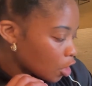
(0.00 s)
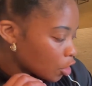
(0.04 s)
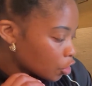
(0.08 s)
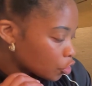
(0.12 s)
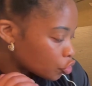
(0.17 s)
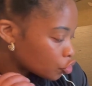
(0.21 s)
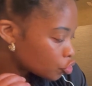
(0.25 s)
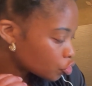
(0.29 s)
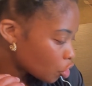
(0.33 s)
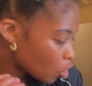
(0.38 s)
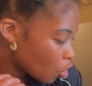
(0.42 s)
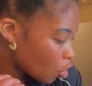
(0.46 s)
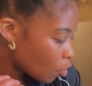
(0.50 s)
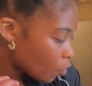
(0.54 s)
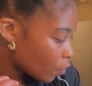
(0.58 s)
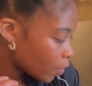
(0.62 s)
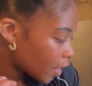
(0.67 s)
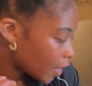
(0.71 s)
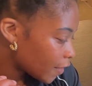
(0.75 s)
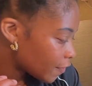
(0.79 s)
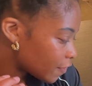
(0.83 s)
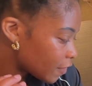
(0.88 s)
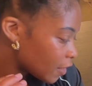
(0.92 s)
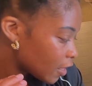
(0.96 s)
So
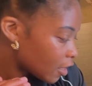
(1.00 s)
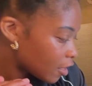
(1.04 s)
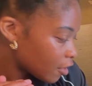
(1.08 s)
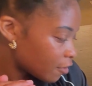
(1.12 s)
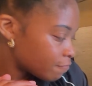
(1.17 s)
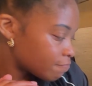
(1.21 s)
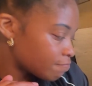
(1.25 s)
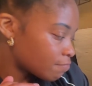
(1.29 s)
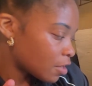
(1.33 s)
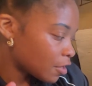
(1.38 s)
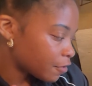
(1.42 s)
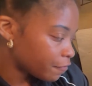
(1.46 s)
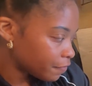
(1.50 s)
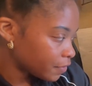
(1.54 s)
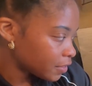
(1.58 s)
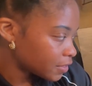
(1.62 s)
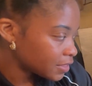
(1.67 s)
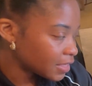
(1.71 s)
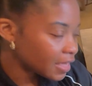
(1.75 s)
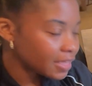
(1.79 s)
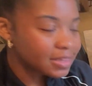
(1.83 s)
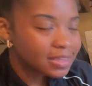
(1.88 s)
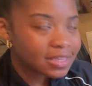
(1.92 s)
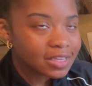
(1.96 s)
when I think of
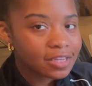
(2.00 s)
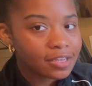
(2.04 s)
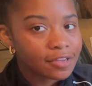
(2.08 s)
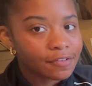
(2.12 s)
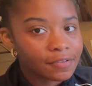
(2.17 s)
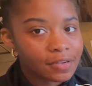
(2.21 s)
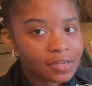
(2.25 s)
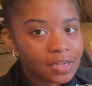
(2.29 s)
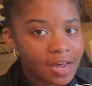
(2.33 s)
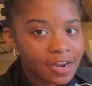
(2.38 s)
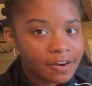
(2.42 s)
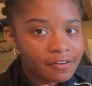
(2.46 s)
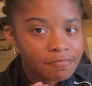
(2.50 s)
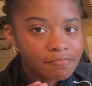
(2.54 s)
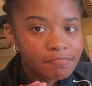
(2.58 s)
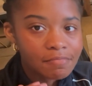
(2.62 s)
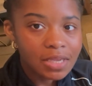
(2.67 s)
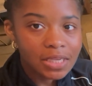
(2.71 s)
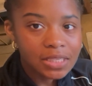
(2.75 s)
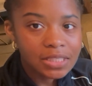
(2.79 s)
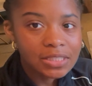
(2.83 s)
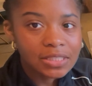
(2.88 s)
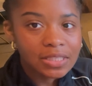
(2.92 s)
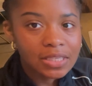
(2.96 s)
muffins, I think of a lot of
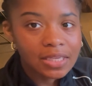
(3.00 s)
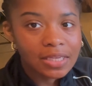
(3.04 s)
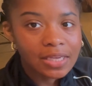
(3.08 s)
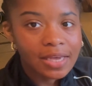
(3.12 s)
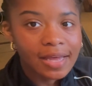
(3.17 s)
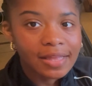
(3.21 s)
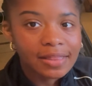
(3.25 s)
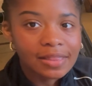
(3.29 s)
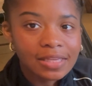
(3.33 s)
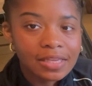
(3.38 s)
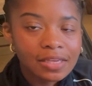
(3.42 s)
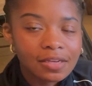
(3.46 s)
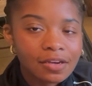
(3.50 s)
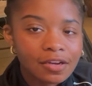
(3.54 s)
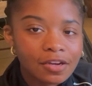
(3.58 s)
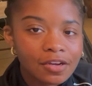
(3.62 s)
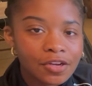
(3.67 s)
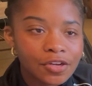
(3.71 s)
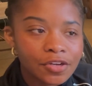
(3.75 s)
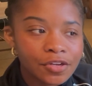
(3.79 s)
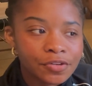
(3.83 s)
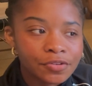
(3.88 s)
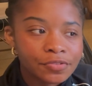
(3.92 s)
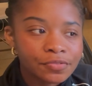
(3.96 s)
mixing. I think
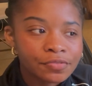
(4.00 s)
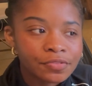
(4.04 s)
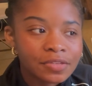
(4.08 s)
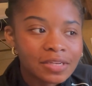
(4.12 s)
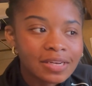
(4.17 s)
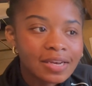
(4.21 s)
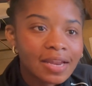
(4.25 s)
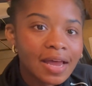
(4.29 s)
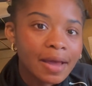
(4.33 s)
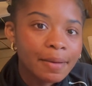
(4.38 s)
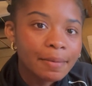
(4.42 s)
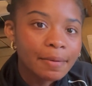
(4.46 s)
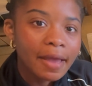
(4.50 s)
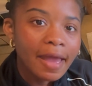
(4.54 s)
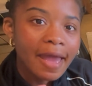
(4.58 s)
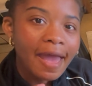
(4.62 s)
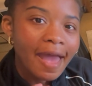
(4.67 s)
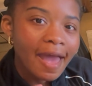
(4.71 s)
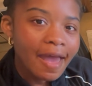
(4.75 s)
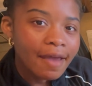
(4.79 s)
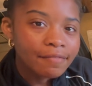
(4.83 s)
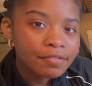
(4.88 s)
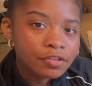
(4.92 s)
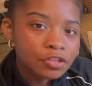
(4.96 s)
of not
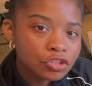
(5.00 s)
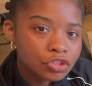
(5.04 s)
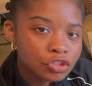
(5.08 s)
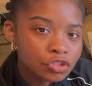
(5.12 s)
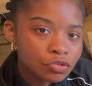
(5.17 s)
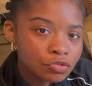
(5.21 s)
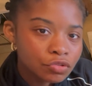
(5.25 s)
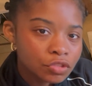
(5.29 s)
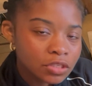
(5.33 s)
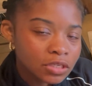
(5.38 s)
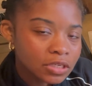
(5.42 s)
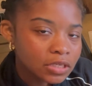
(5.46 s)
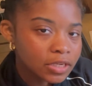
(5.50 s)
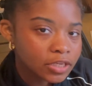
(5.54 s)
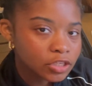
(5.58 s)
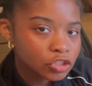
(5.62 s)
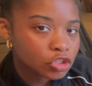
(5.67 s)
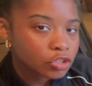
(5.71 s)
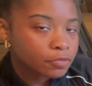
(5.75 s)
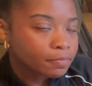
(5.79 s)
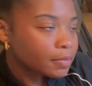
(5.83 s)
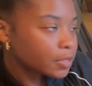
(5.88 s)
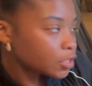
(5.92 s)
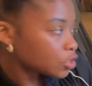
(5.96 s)
having to use an
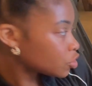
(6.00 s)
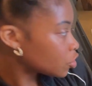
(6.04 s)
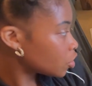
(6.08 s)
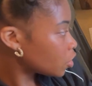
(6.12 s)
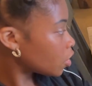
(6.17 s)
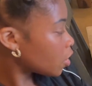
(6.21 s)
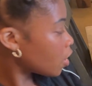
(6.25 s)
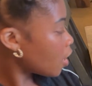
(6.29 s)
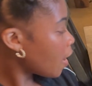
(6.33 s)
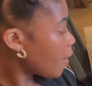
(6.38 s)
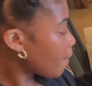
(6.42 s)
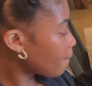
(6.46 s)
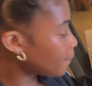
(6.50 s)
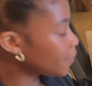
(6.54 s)
electric mixer.